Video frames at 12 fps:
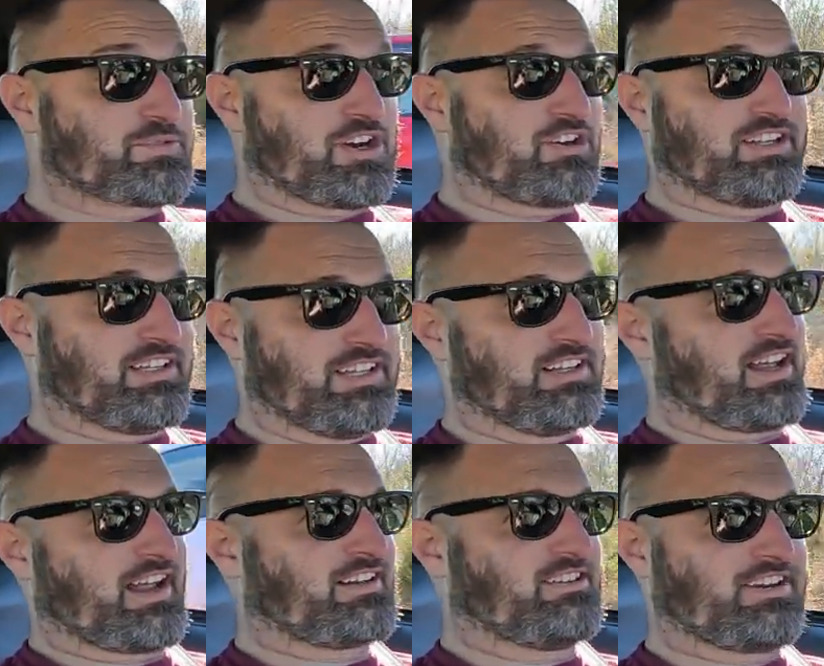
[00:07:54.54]
started it.
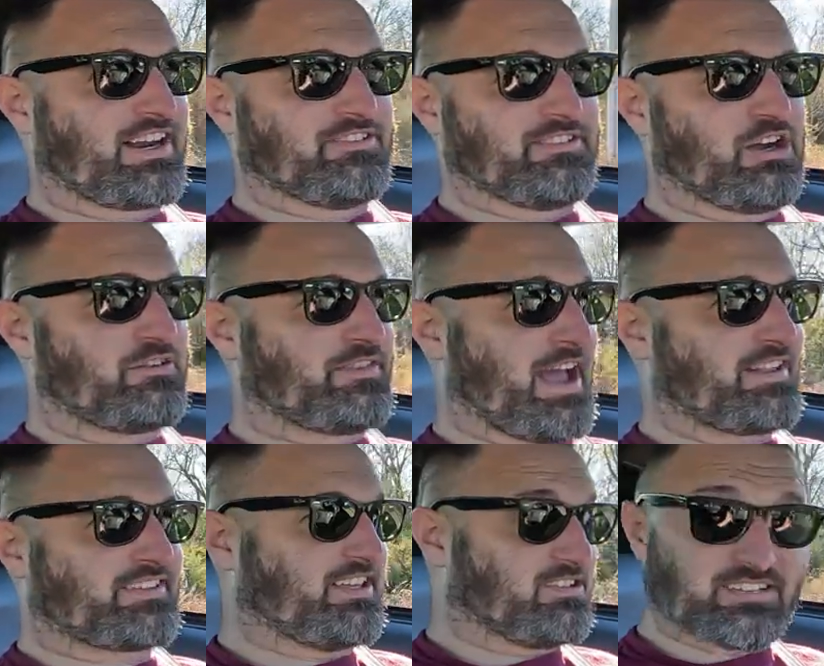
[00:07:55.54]
I don't know if
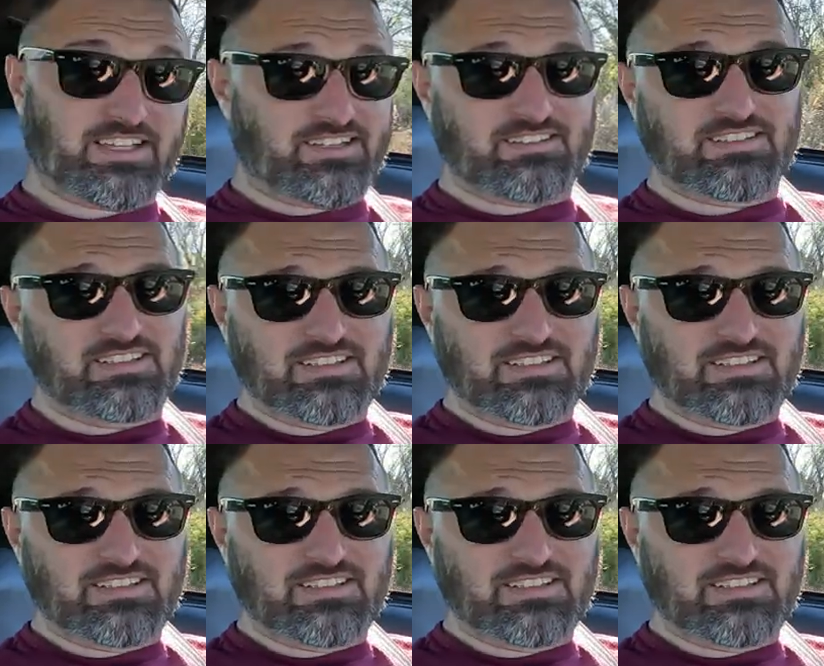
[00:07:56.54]
that killed it.